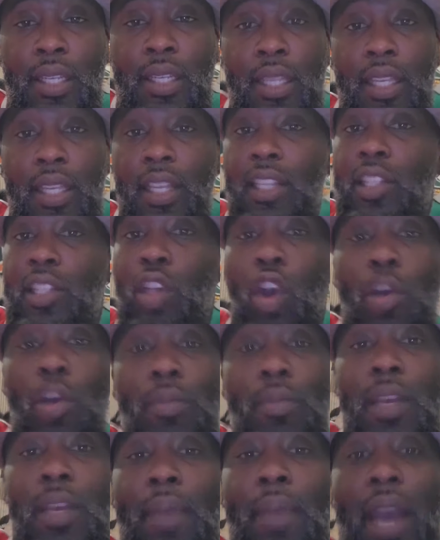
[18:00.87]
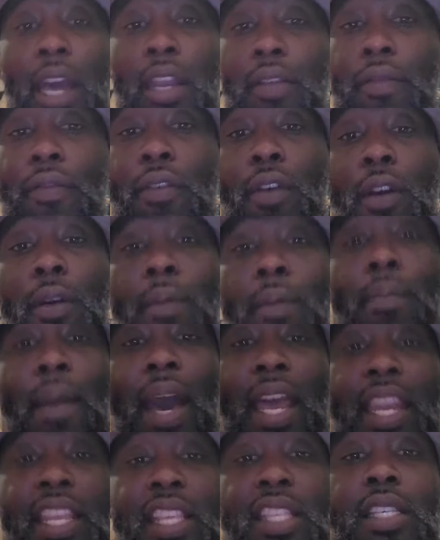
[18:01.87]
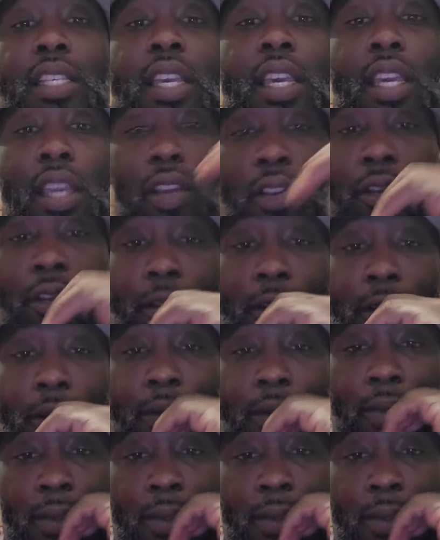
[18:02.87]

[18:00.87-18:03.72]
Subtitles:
He told me about it for about a year.